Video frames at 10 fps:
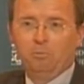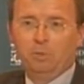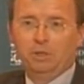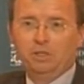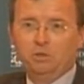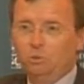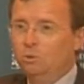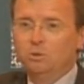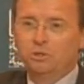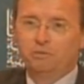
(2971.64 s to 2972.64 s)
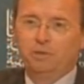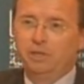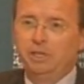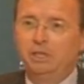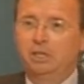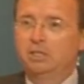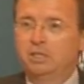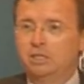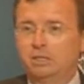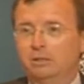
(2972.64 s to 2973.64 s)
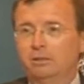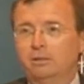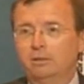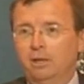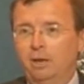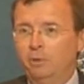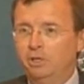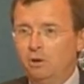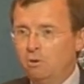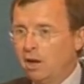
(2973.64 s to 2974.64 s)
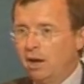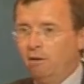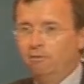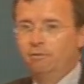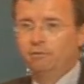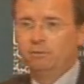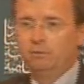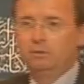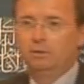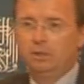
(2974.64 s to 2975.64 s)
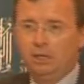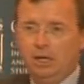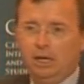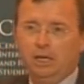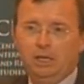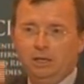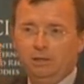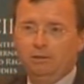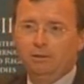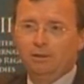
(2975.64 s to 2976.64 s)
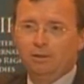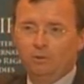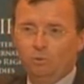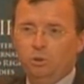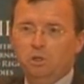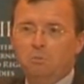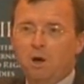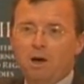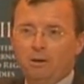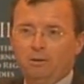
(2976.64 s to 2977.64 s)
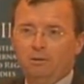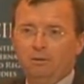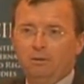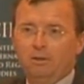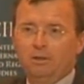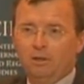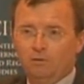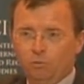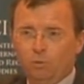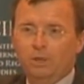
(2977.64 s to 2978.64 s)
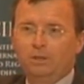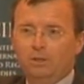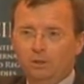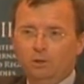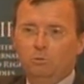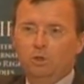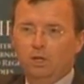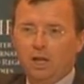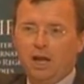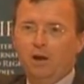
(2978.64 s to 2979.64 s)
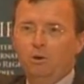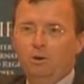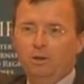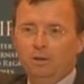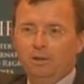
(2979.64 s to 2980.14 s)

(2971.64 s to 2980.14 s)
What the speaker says: But these rules are very inconsistent, and we don't have any real model of what the global cloud